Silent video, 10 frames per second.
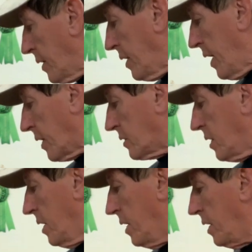next
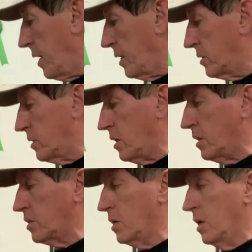is
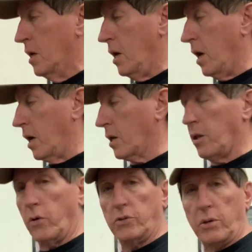these
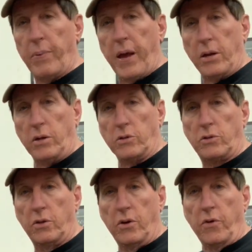closing
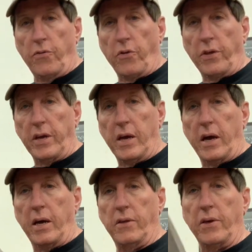panels for the
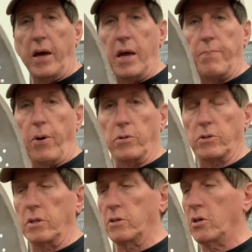A
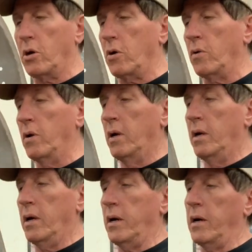post. These go
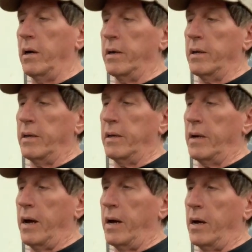
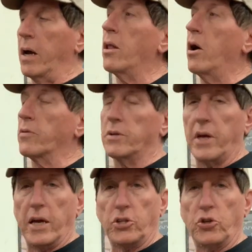along the
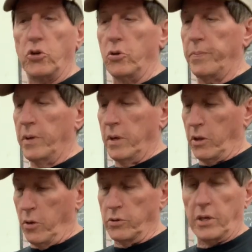dash hoop,
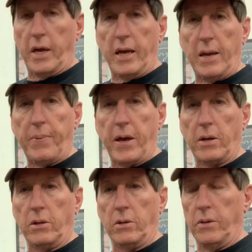close that A
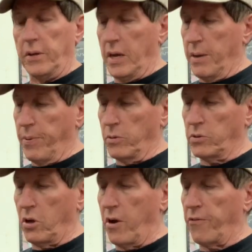panel, the A
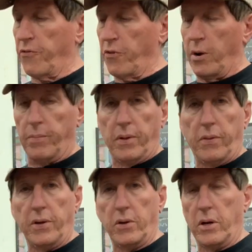post off from
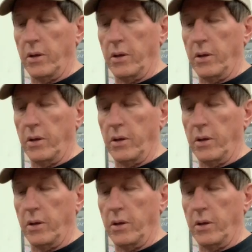the